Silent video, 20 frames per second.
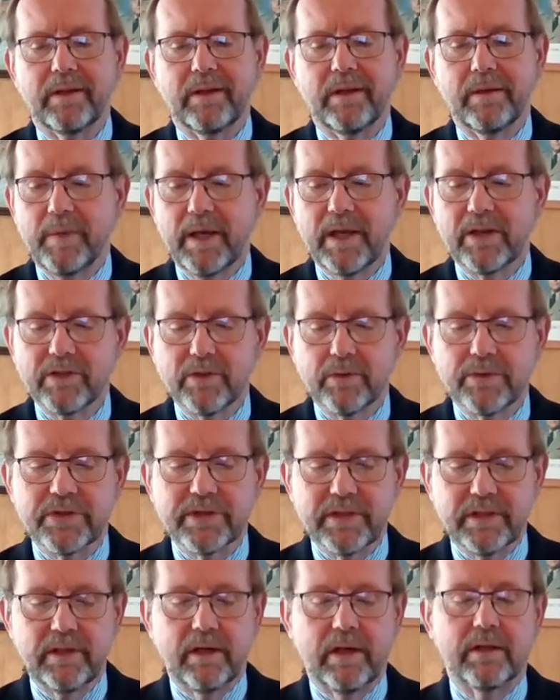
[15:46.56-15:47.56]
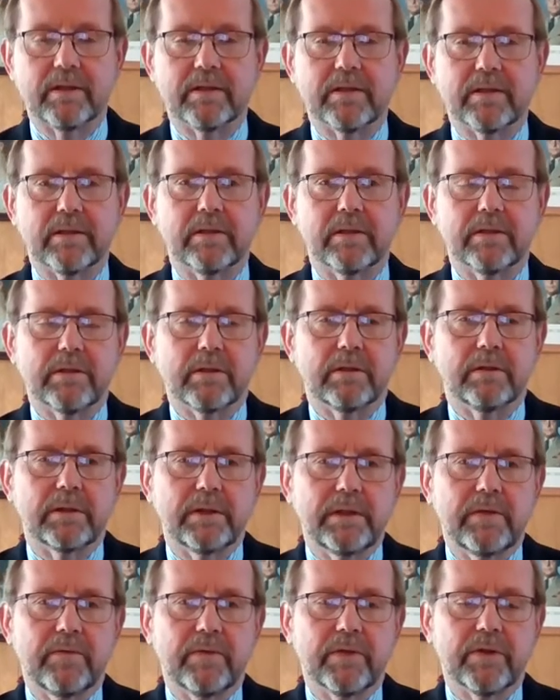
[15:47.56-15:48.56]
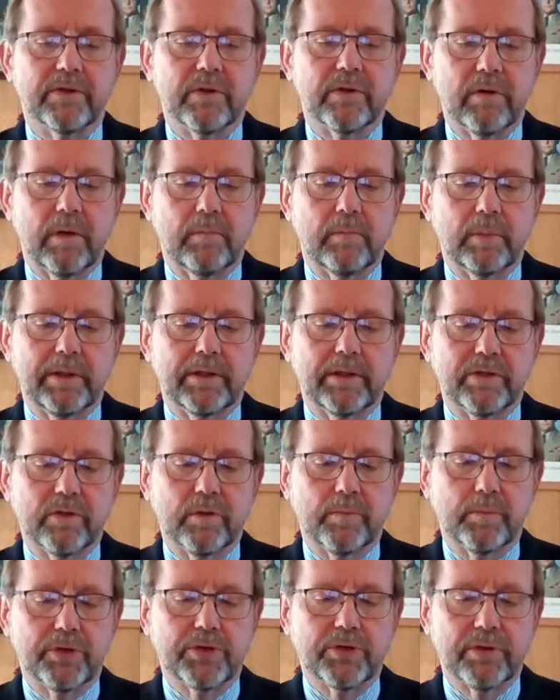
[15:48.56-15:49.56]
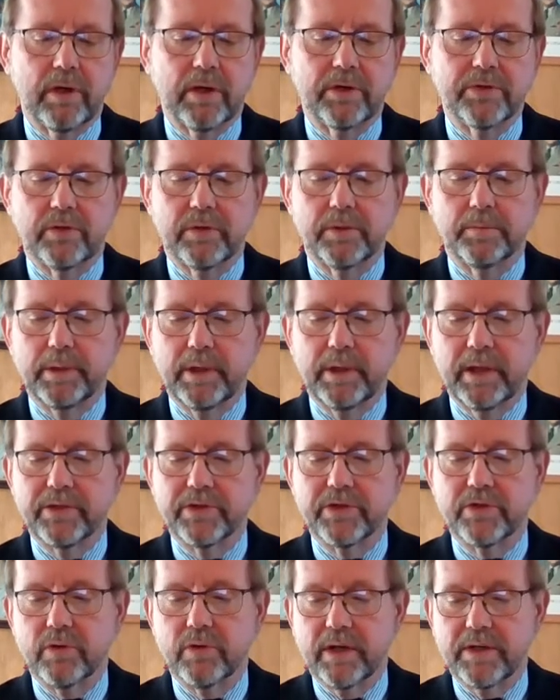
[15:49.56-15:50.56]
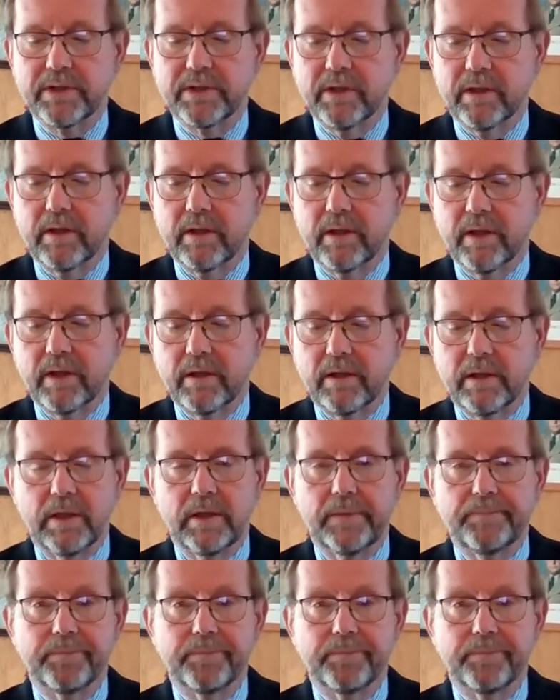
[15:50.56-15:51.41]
it makes no sense to leave this crumbling superstructure in place, trusting that